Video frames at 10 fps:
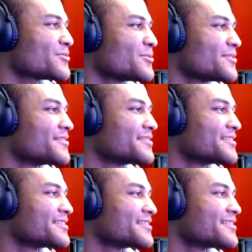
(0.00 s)
That's pretty
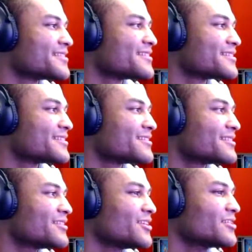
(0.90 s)
cool.
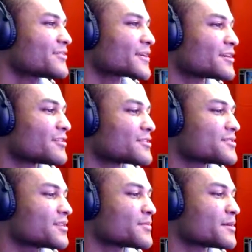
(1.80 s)
Oh, they are
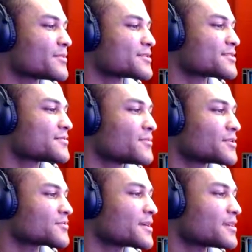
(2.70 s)
different colors. Look at the
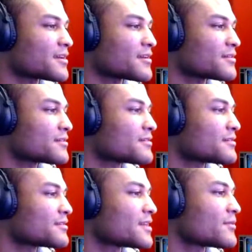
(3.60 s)
bubbles. One's red
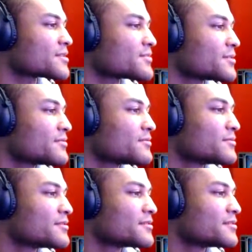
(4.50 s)
there and that
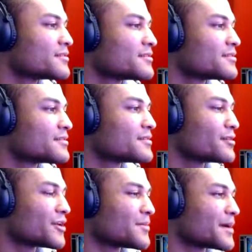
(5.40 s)
one's blue.
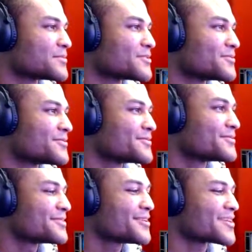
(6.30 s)
Oh, they pop
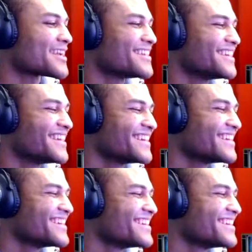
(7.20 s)
too. Okay.